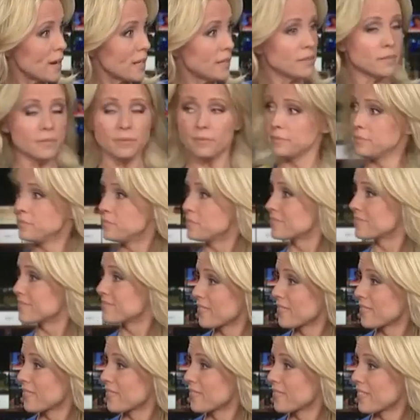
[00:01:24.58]

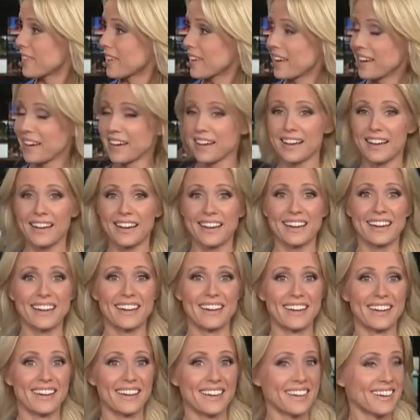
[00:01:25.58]

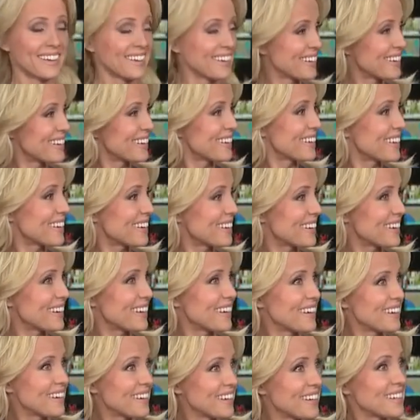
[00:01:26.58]
No words are spoken by the person on screen.